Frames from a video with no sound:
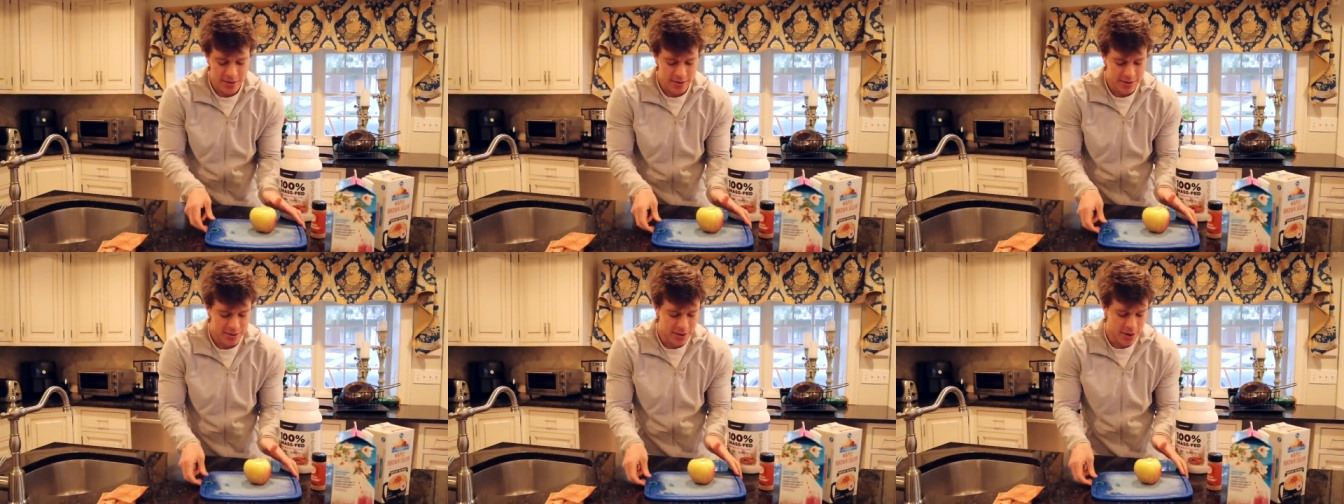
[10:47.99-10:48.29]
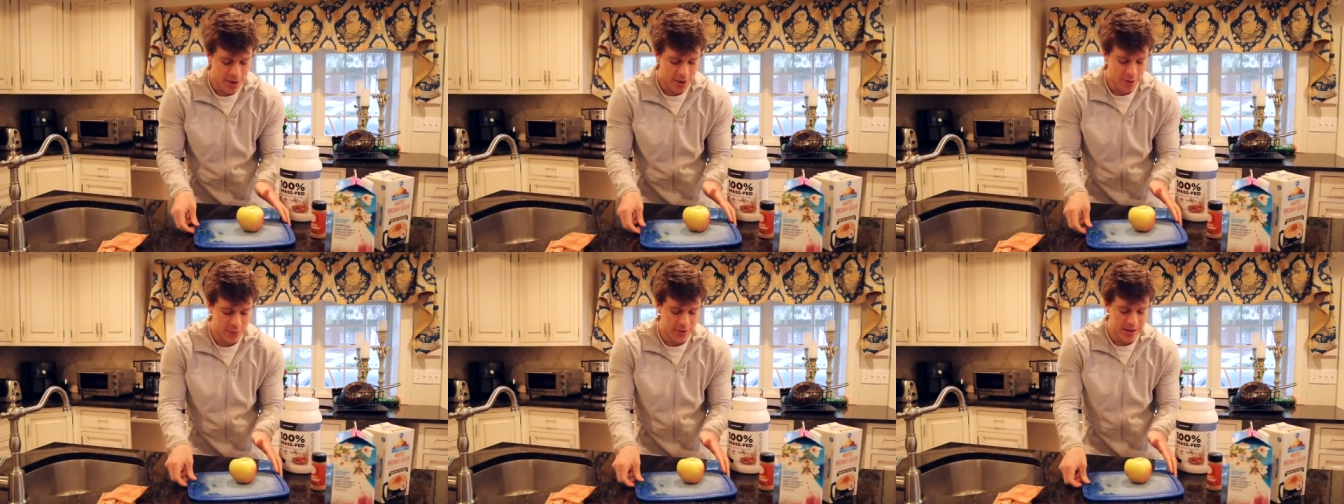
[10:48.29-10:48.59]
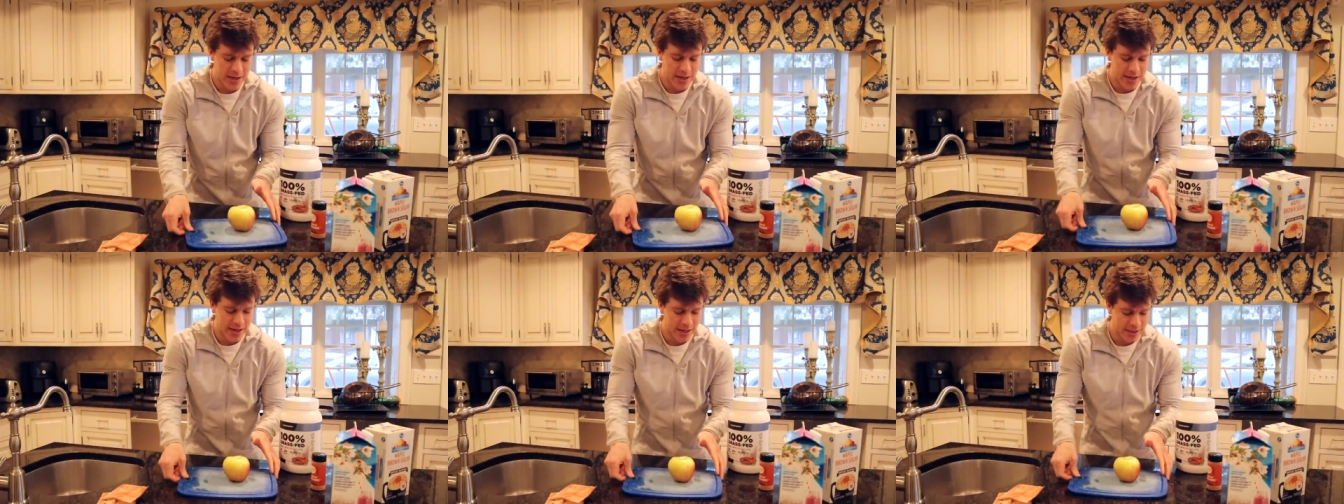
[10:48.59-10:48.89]
So we
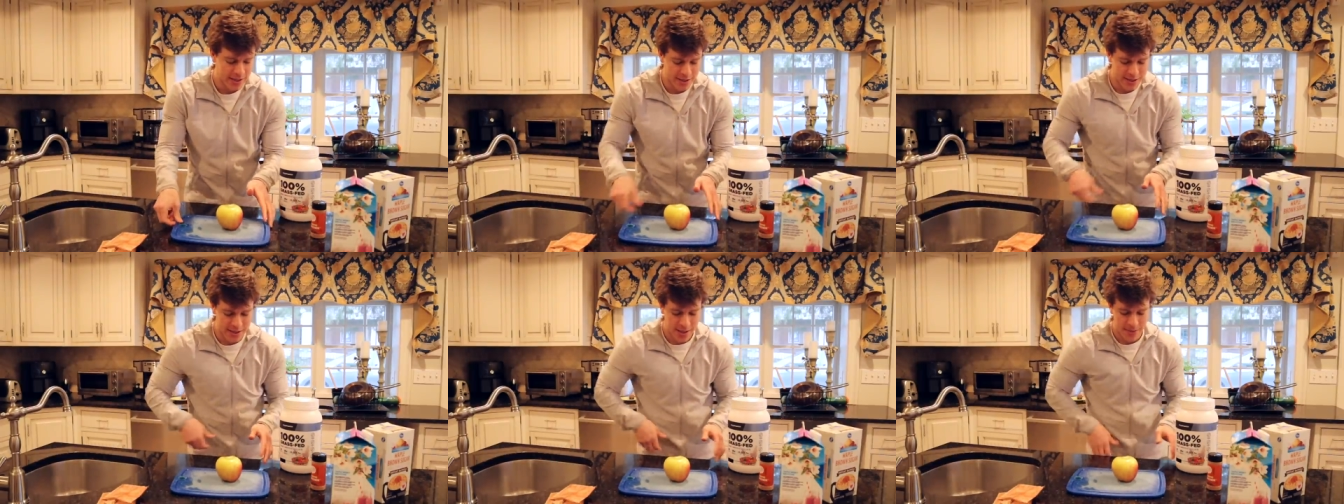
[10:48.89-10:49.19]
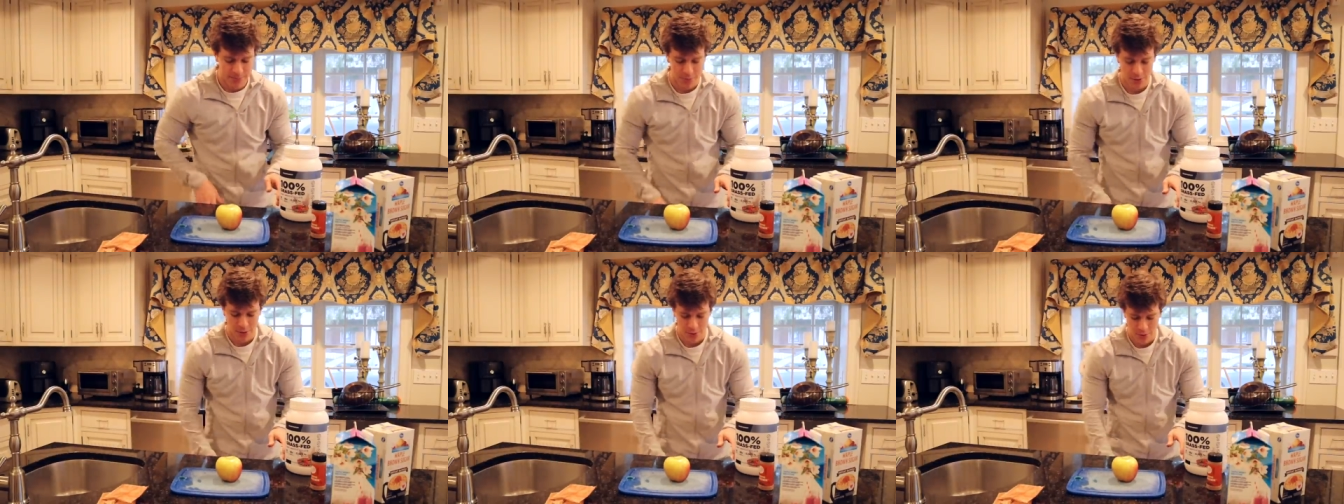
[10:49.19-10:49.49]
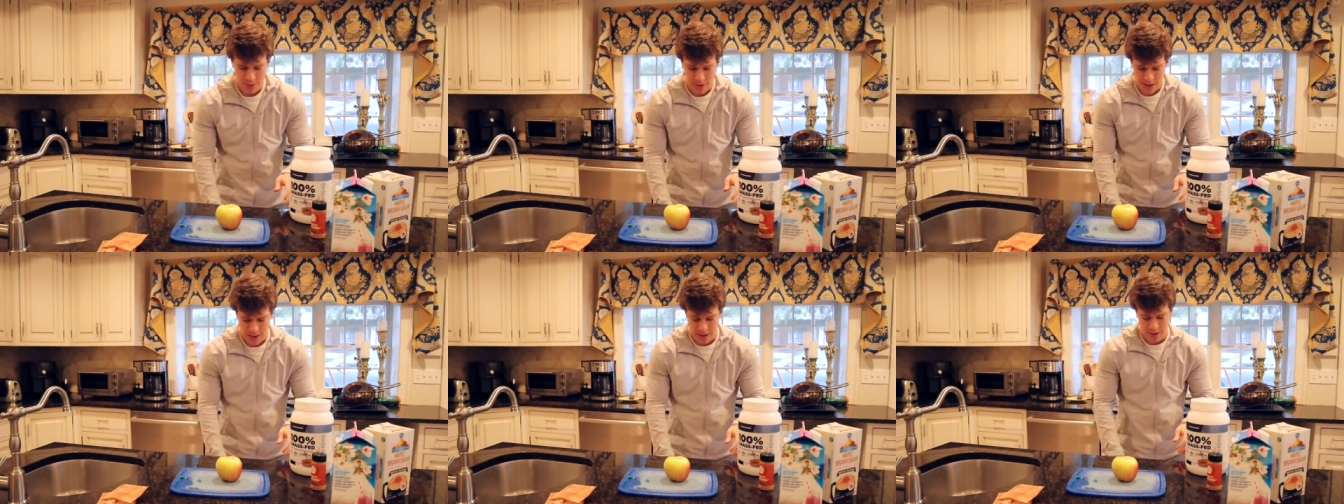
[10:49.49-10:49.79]
need to cut this up real
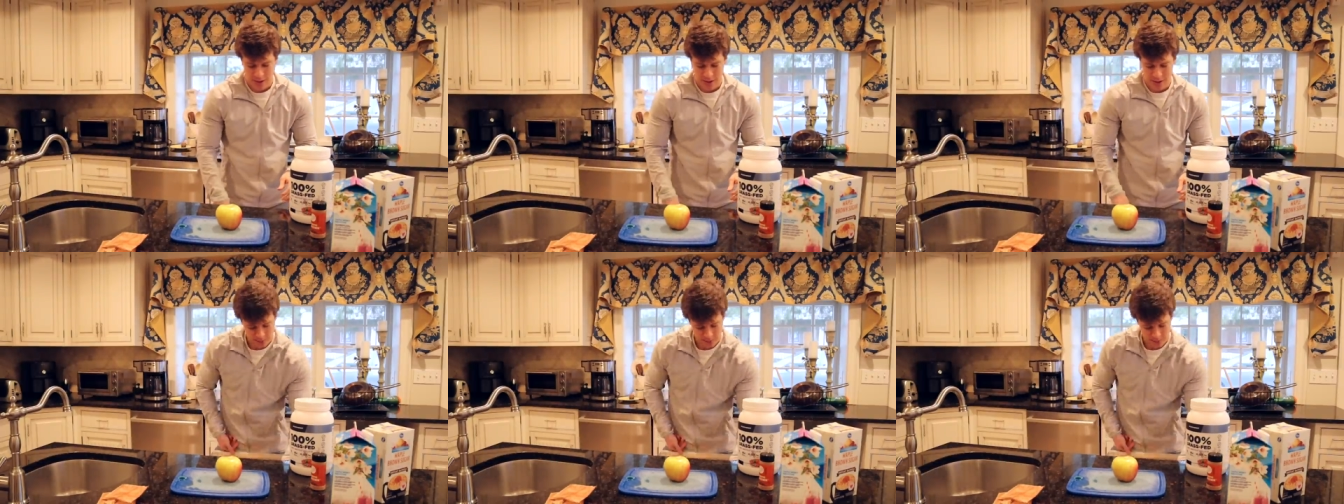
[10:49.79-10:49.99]
quick.